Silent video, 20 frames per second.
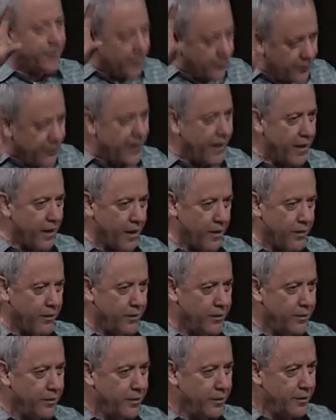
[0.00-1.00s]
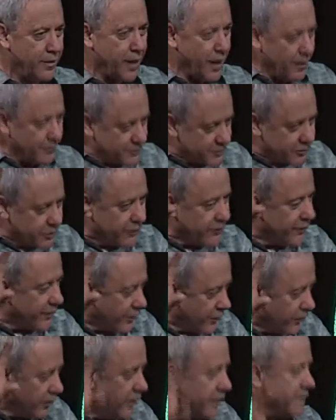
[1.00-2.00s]
They're there. I'm sure
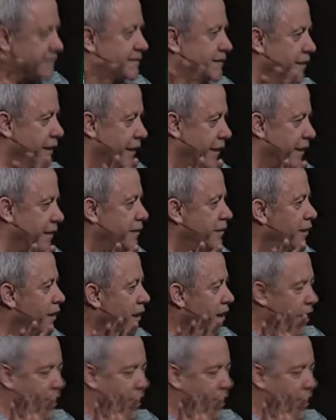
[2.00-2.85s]
they're listening.